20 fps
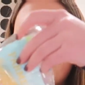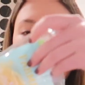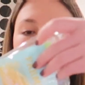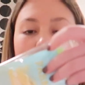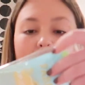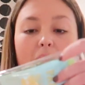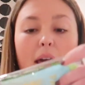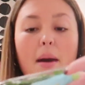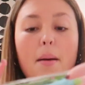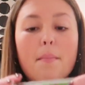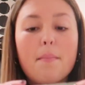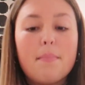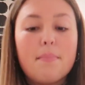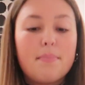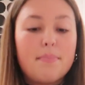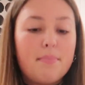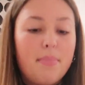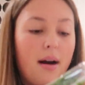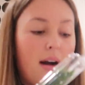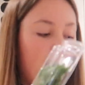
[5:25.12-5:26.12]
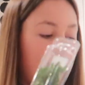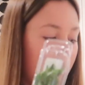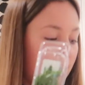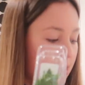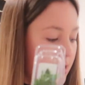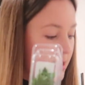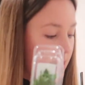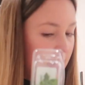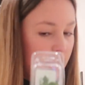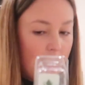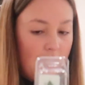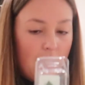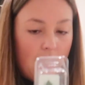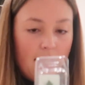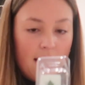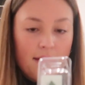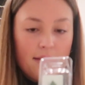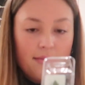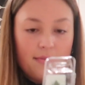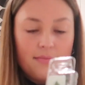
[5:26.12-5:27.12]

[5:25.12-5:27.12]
The parsley.